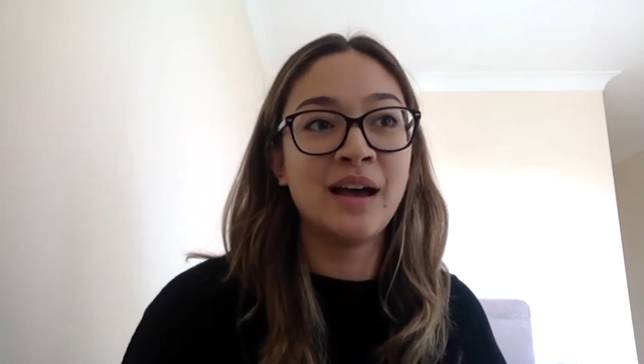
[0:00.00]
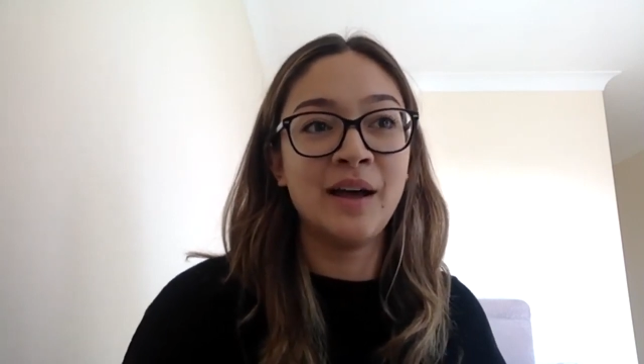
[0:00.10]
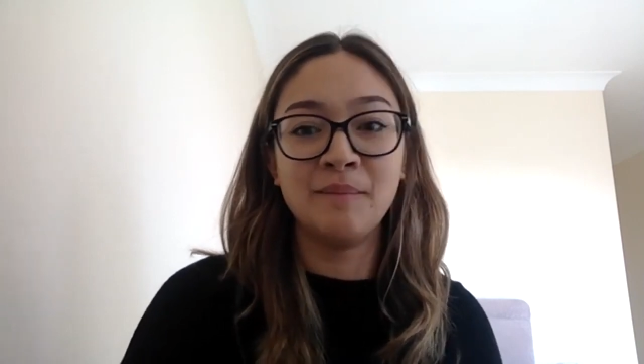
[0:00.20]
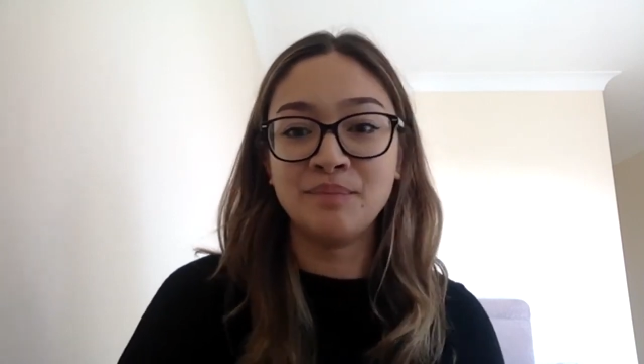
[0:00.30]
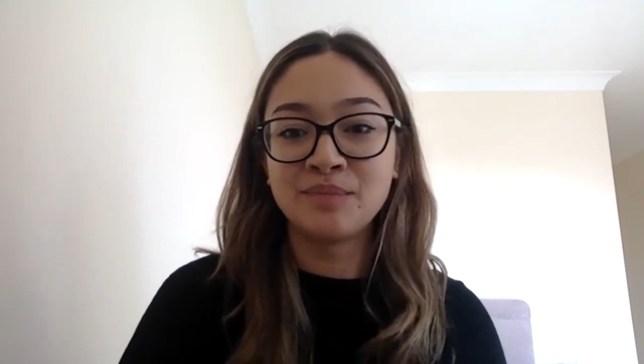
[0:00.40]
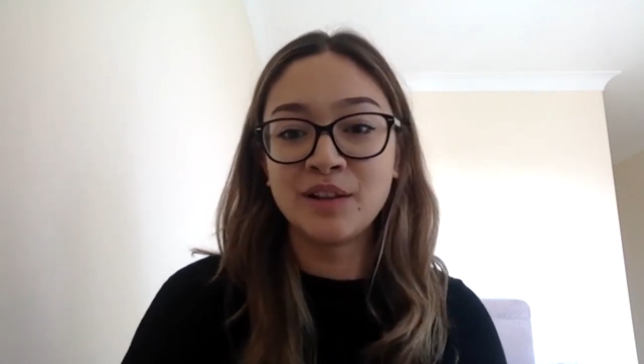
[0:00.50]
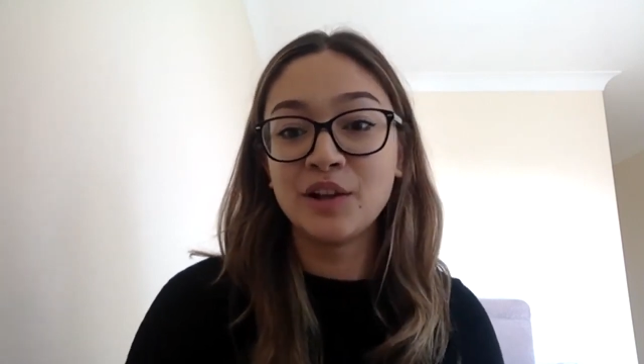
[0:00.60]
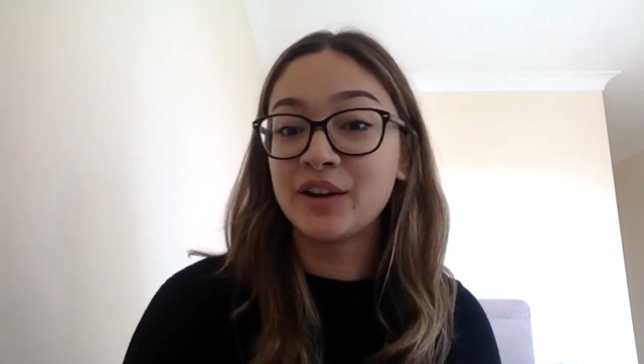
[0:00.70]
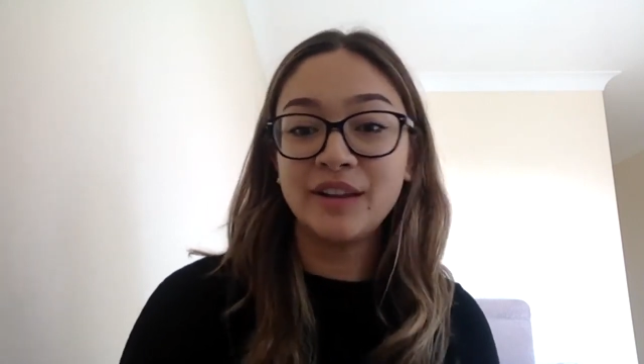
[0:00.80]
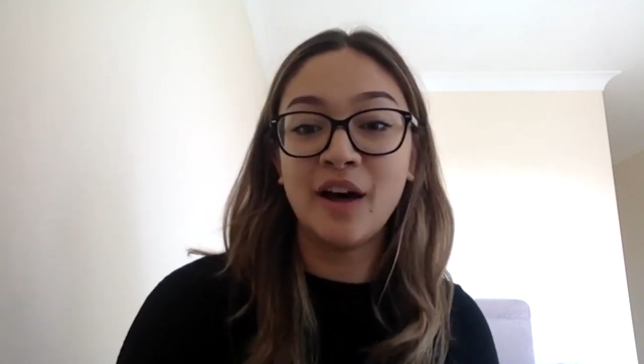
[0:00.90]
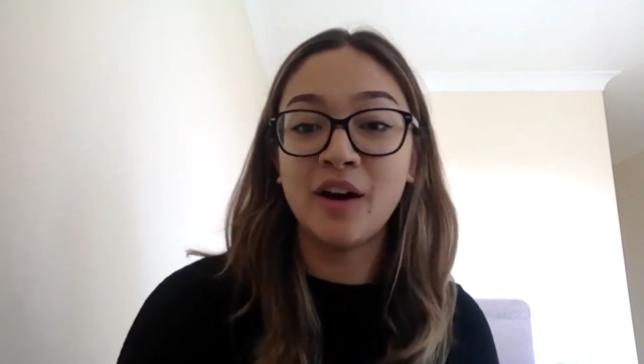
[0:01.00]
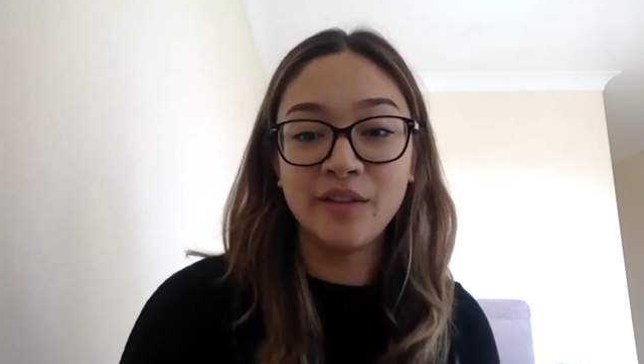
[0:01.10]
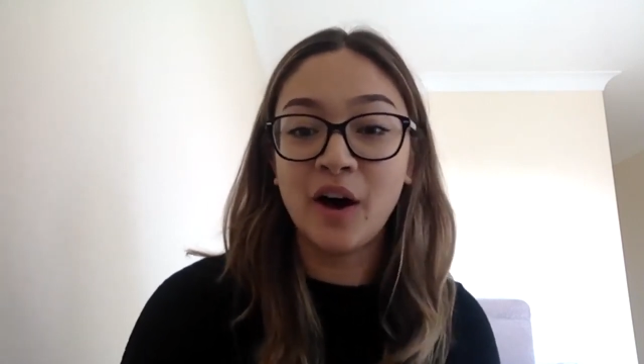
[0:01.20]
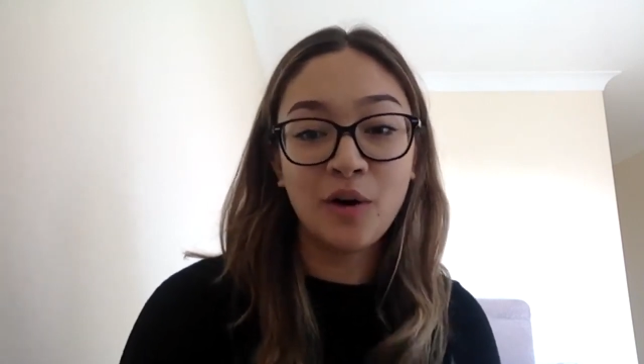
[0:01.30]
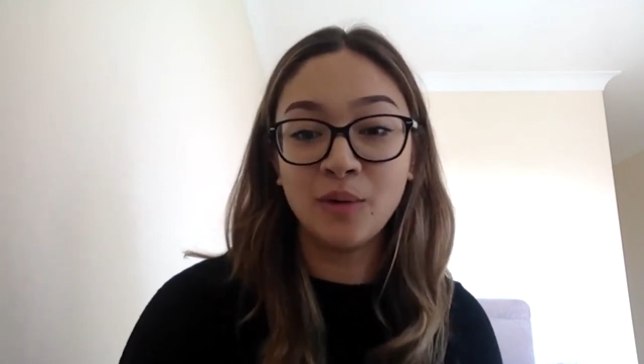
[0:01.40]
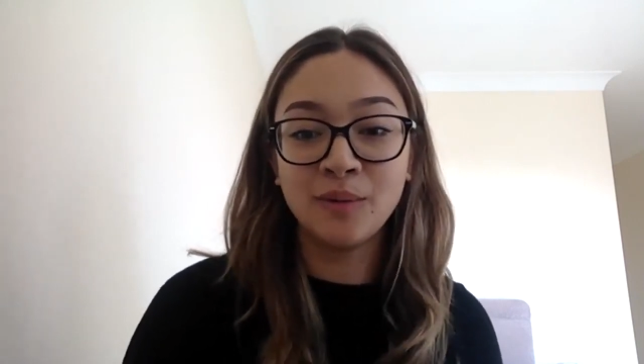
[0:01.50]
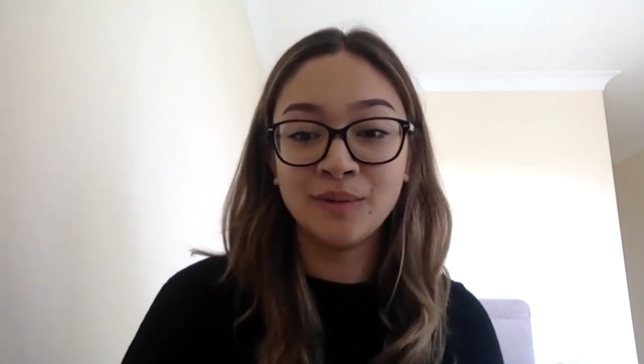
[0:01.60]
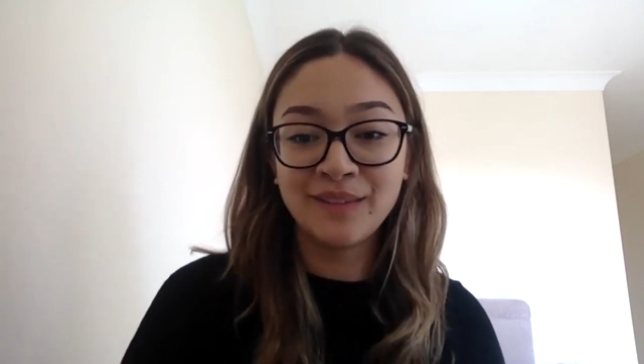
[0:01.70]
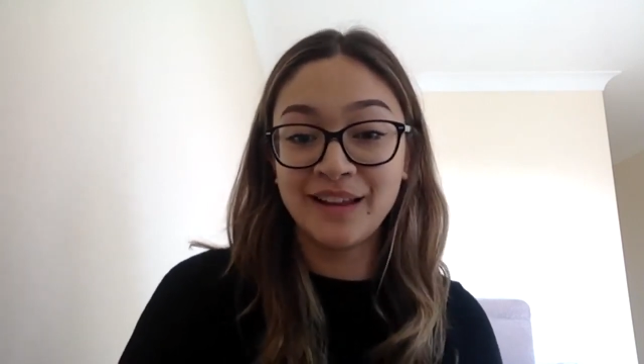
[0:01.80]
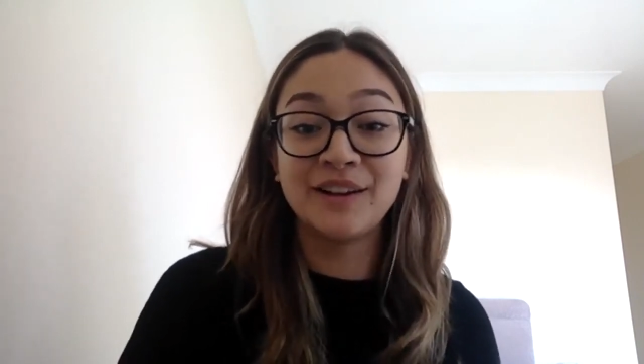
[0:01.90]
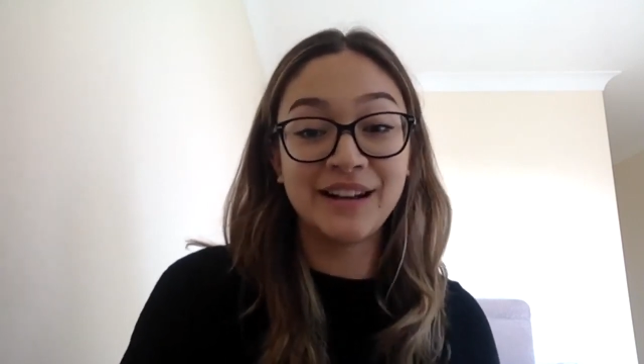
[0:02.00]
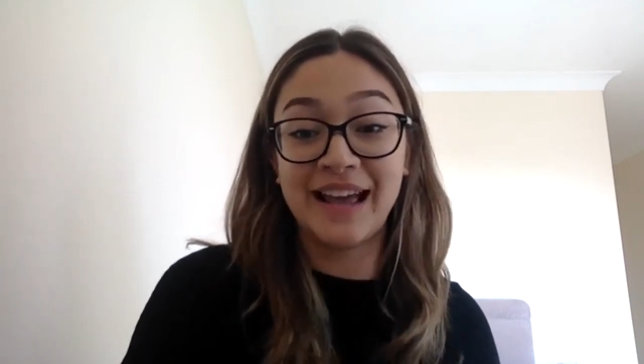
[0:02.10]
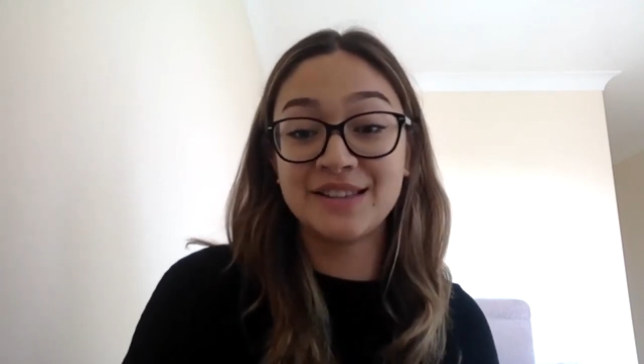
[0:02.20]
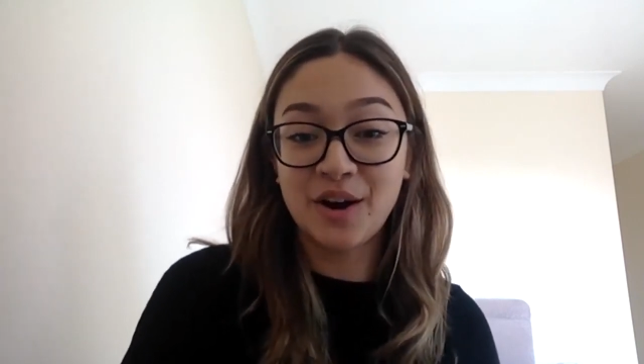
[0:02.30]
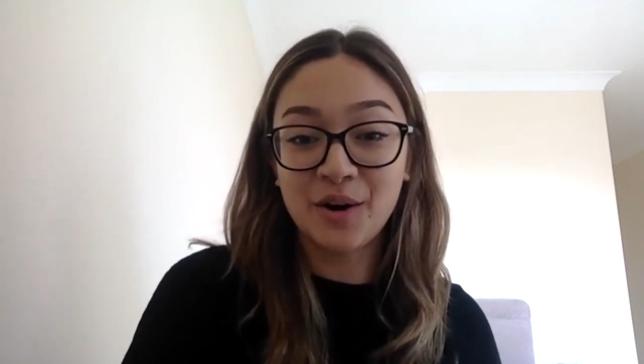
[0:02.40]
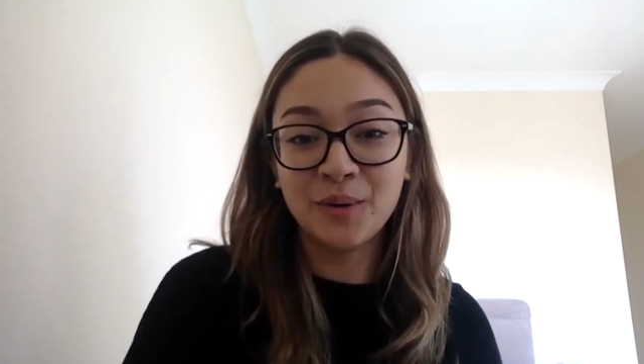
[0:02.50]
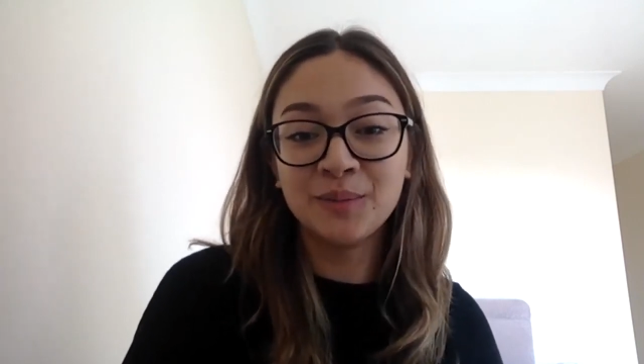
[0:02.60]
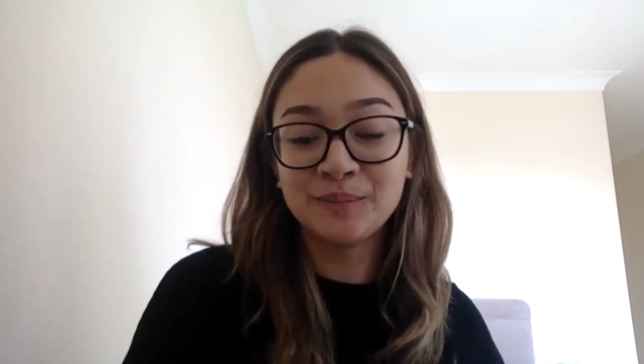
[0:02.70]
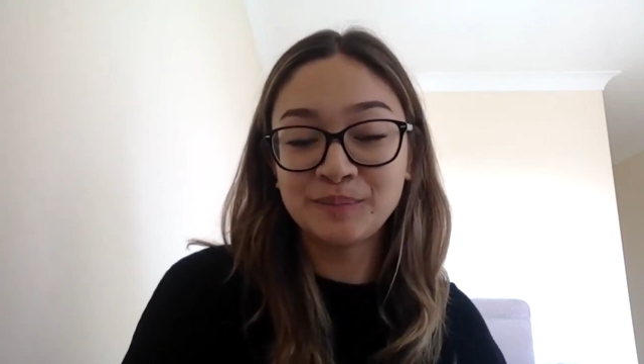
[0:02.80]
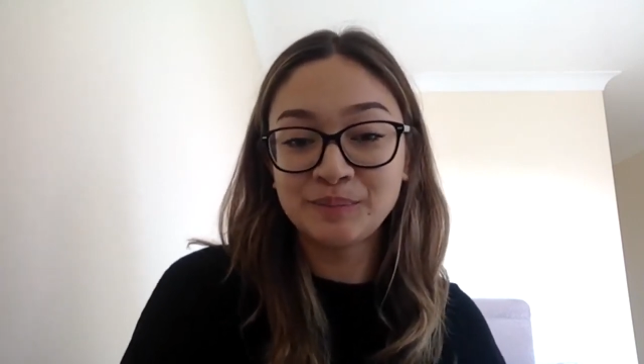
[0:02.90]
to look at the whole, look at it as a whole.